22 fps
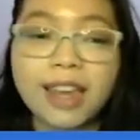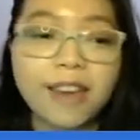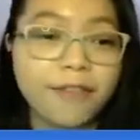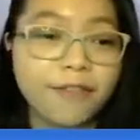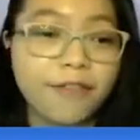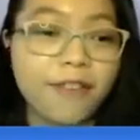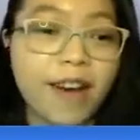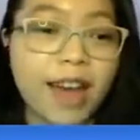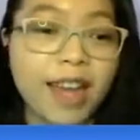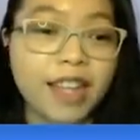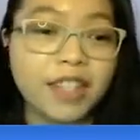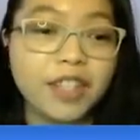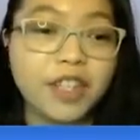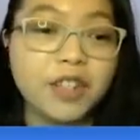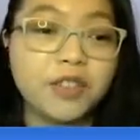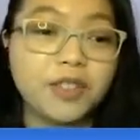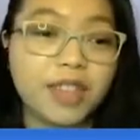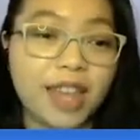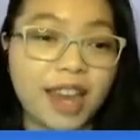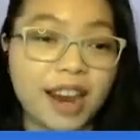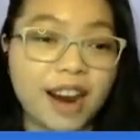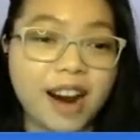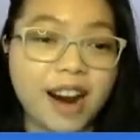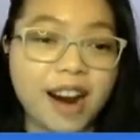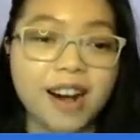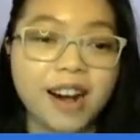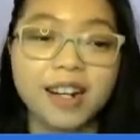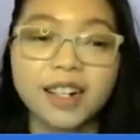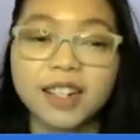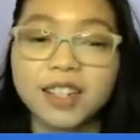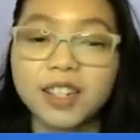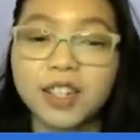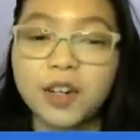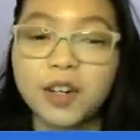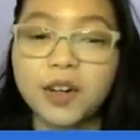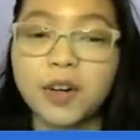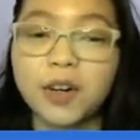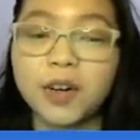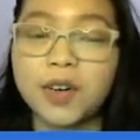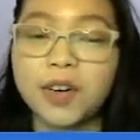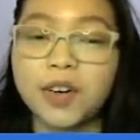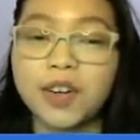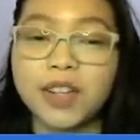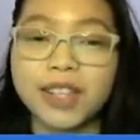they can find you there.
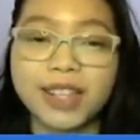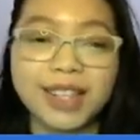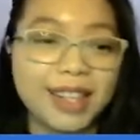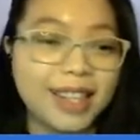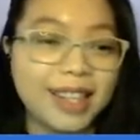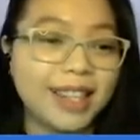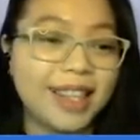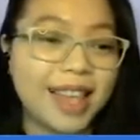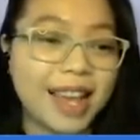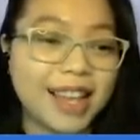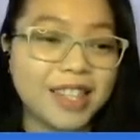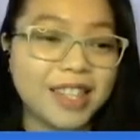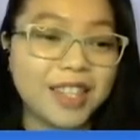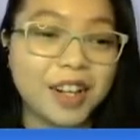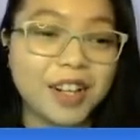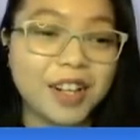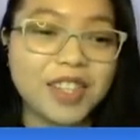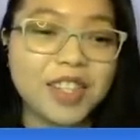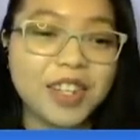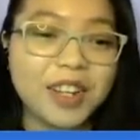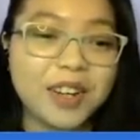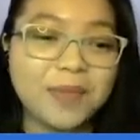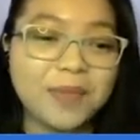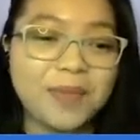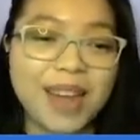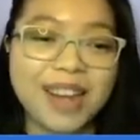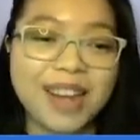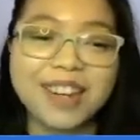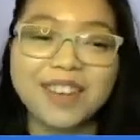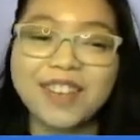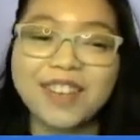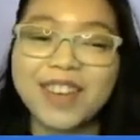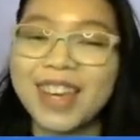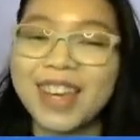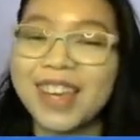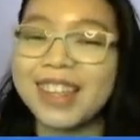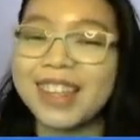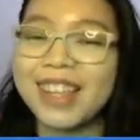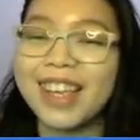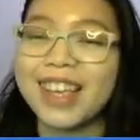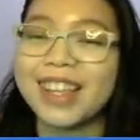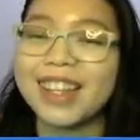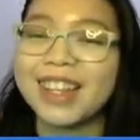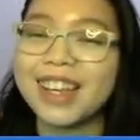So that's also a
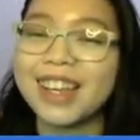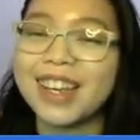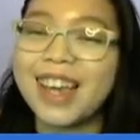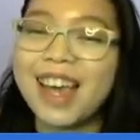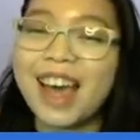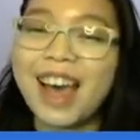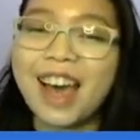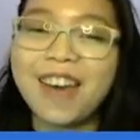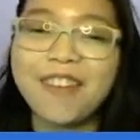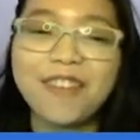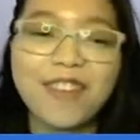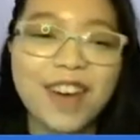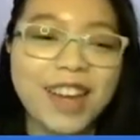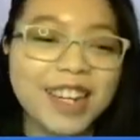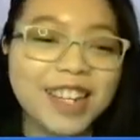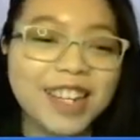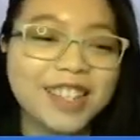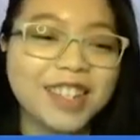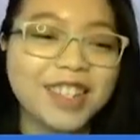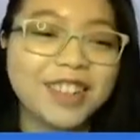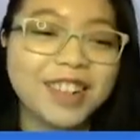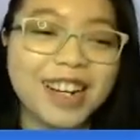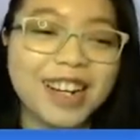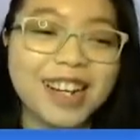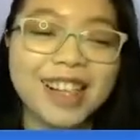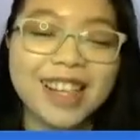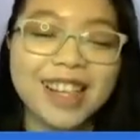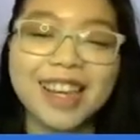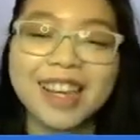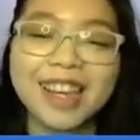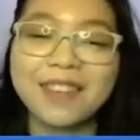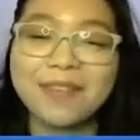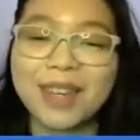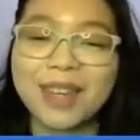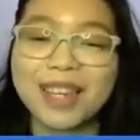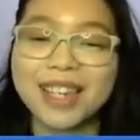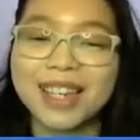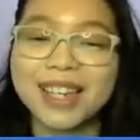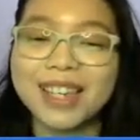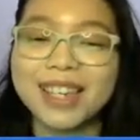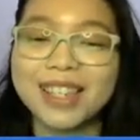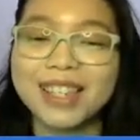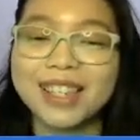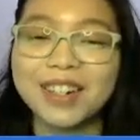benefit. And I find it thrilling
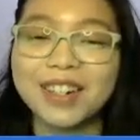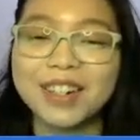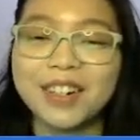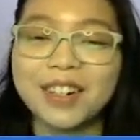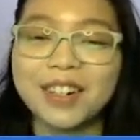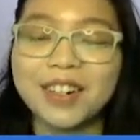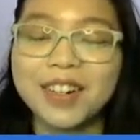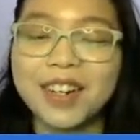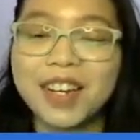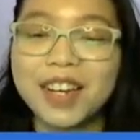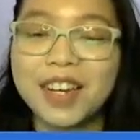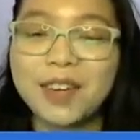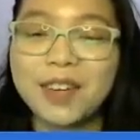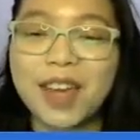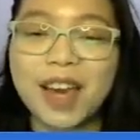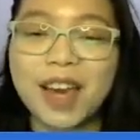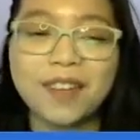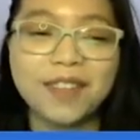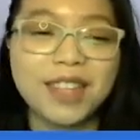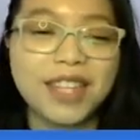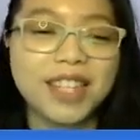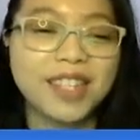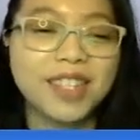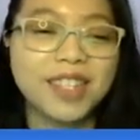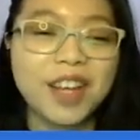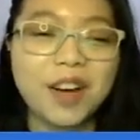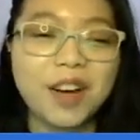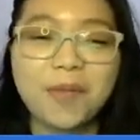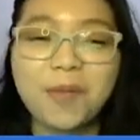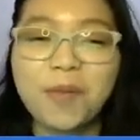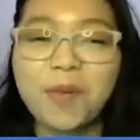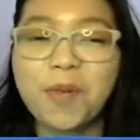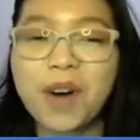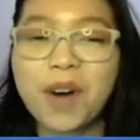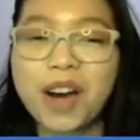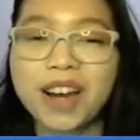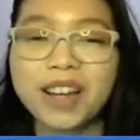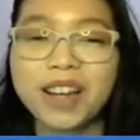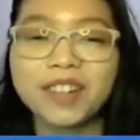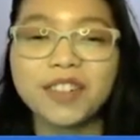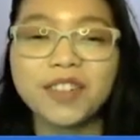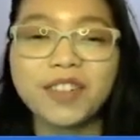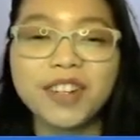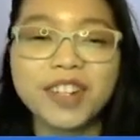because, we have the step
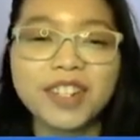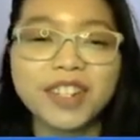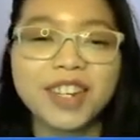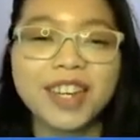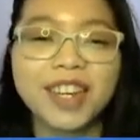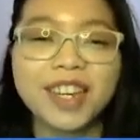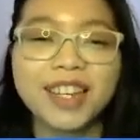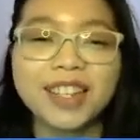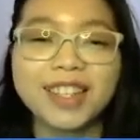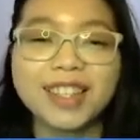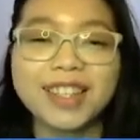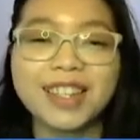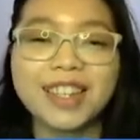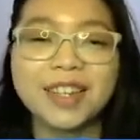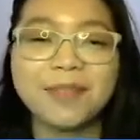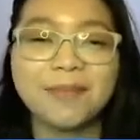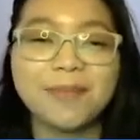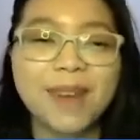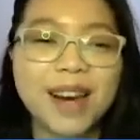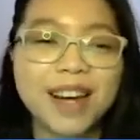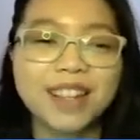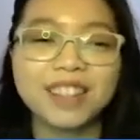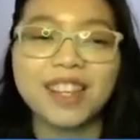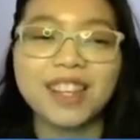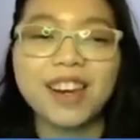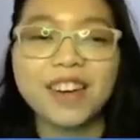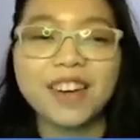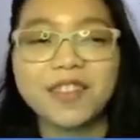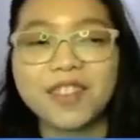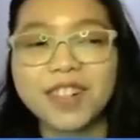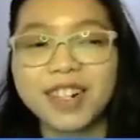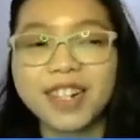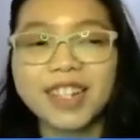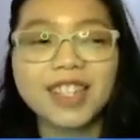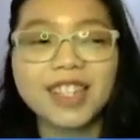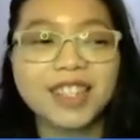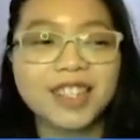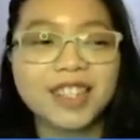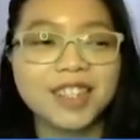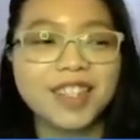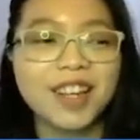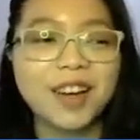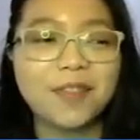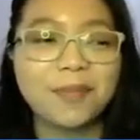one reaching the Mount
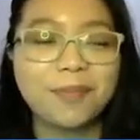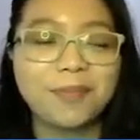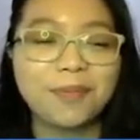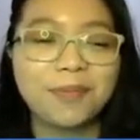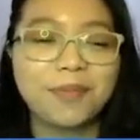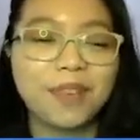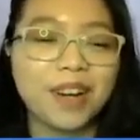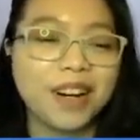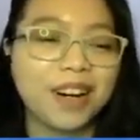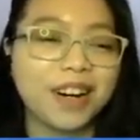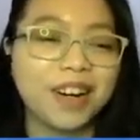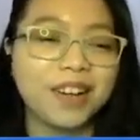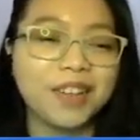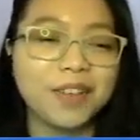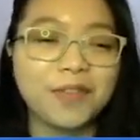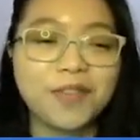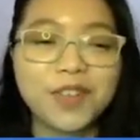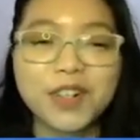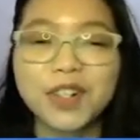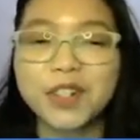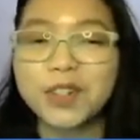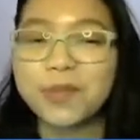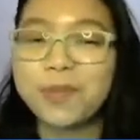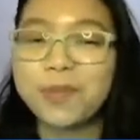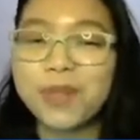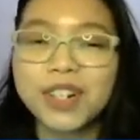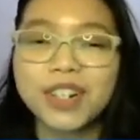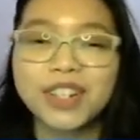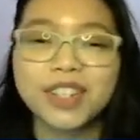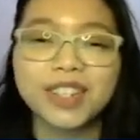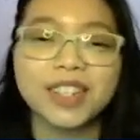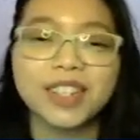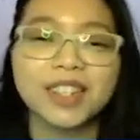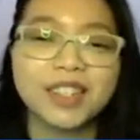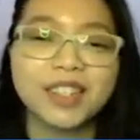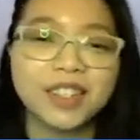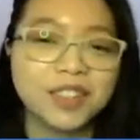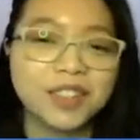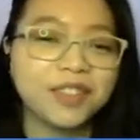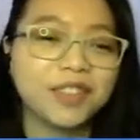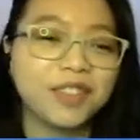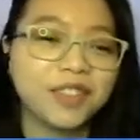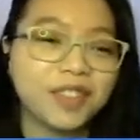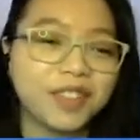Everest, the first person
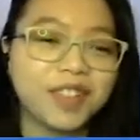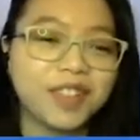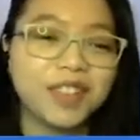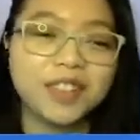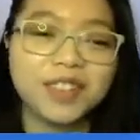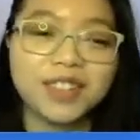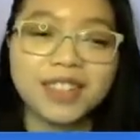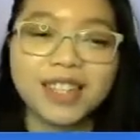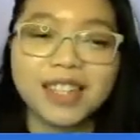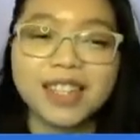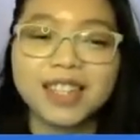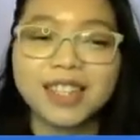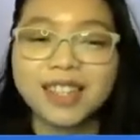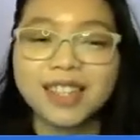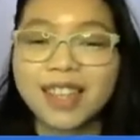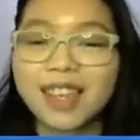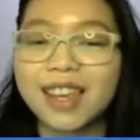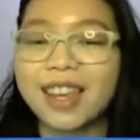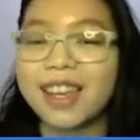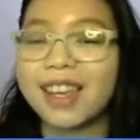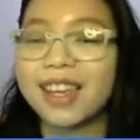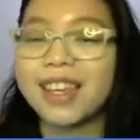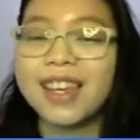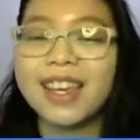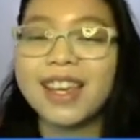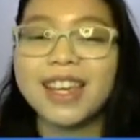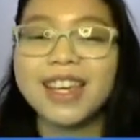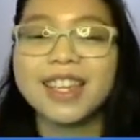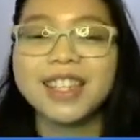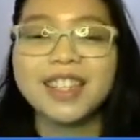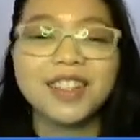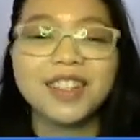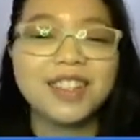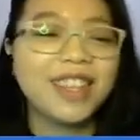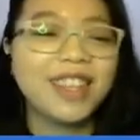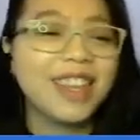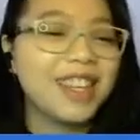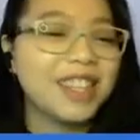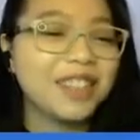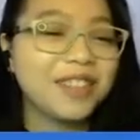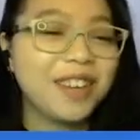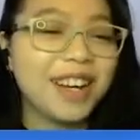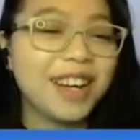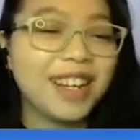to go to this thing. So
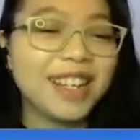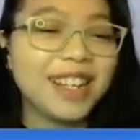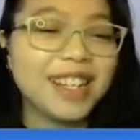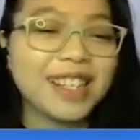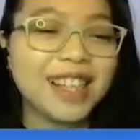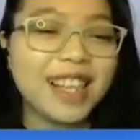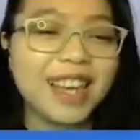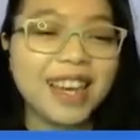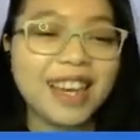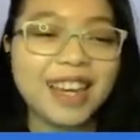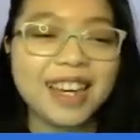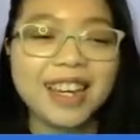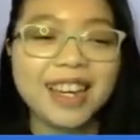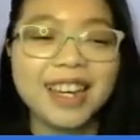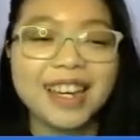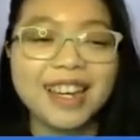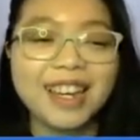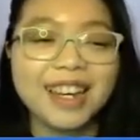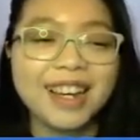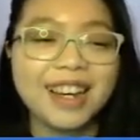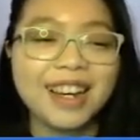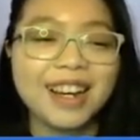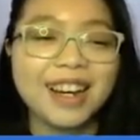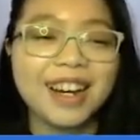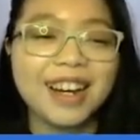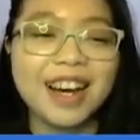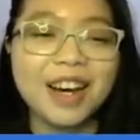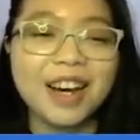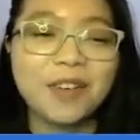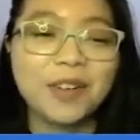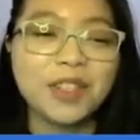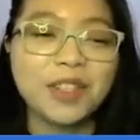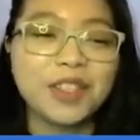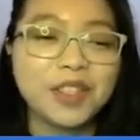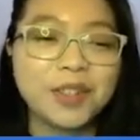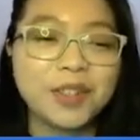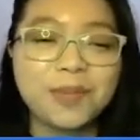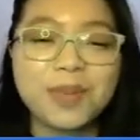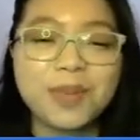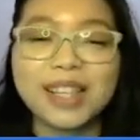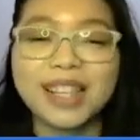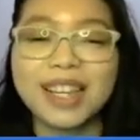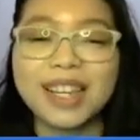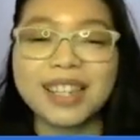this one is like, I want
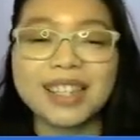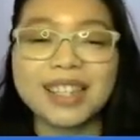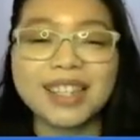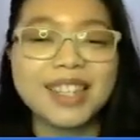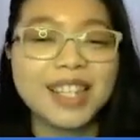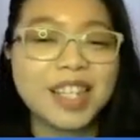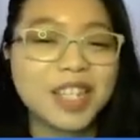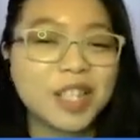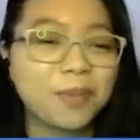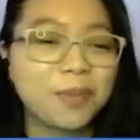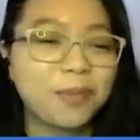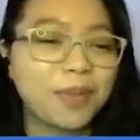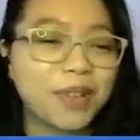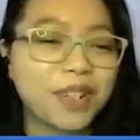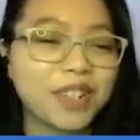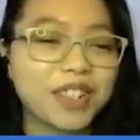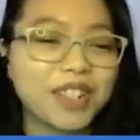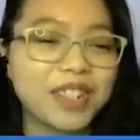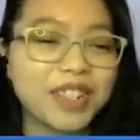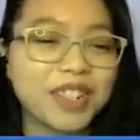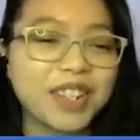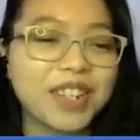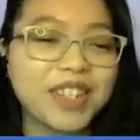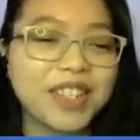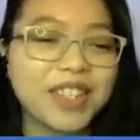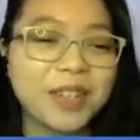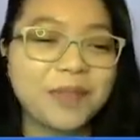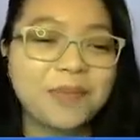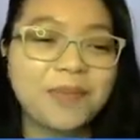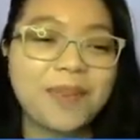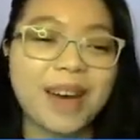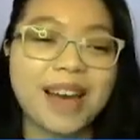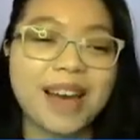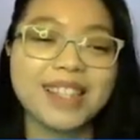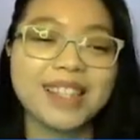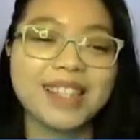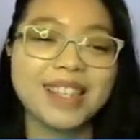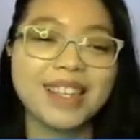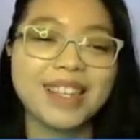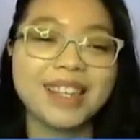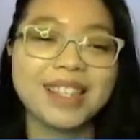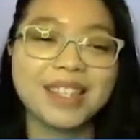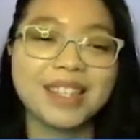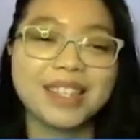to be like the 6th person to pass